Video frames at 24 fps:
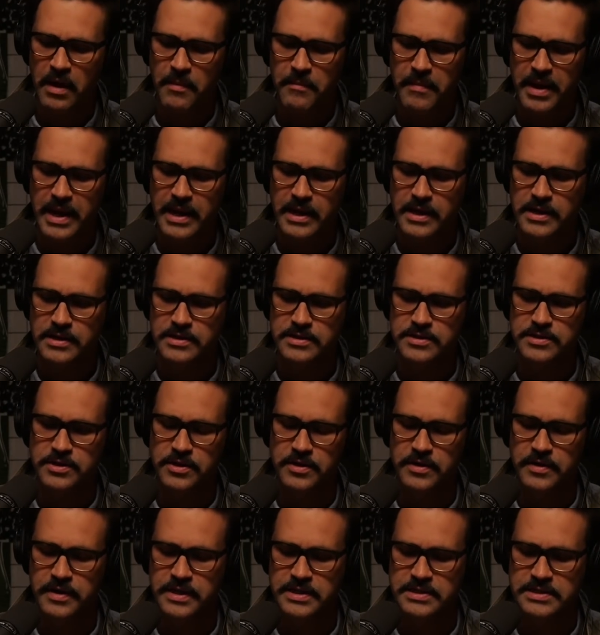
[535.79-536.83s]
my main
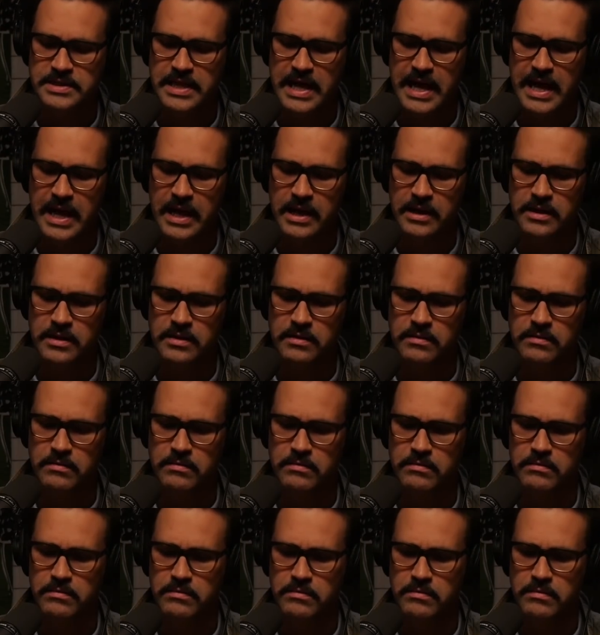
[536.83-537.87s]
concern is that
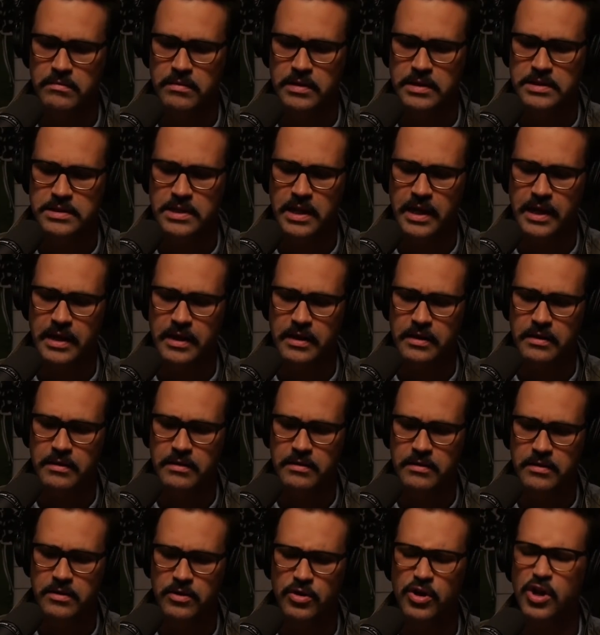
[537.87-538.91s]
it's like,
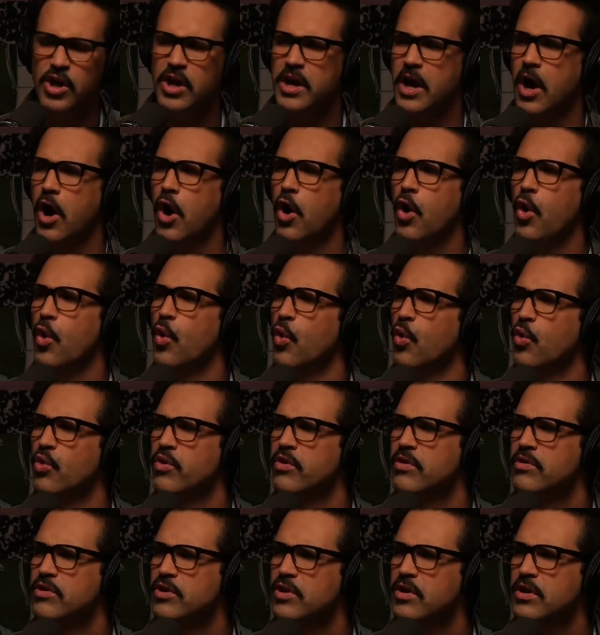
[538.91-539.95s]
you look old.
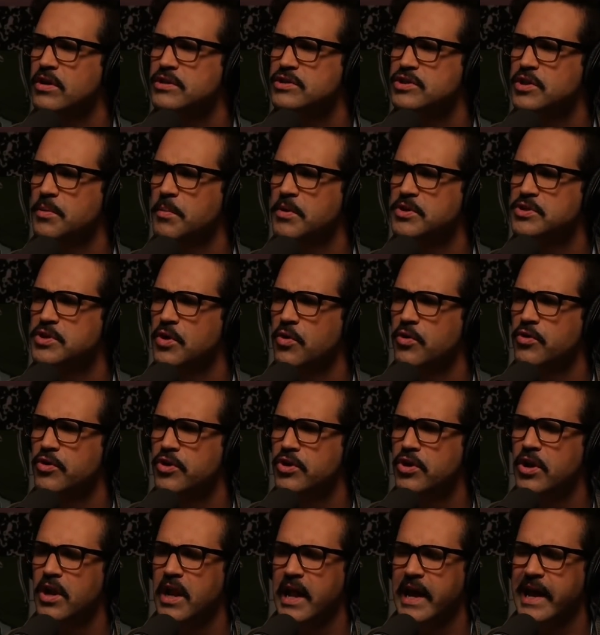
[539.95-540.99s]
You look so much older.
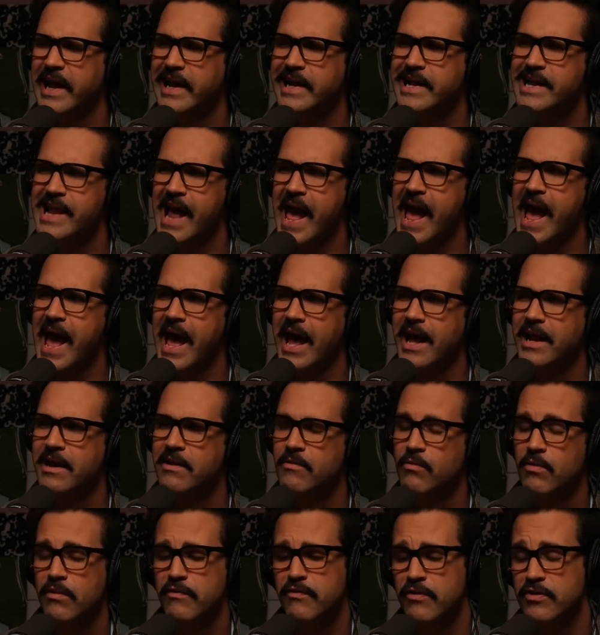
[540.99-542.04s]
You look like a
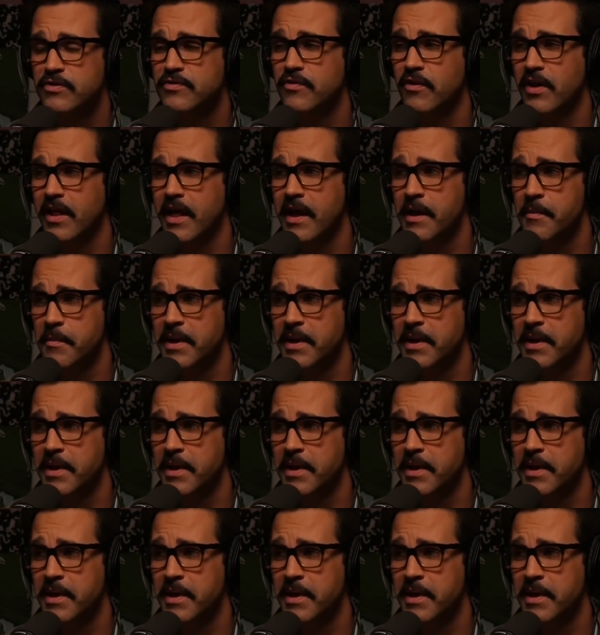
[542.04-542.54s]
dad. Well, first of all, I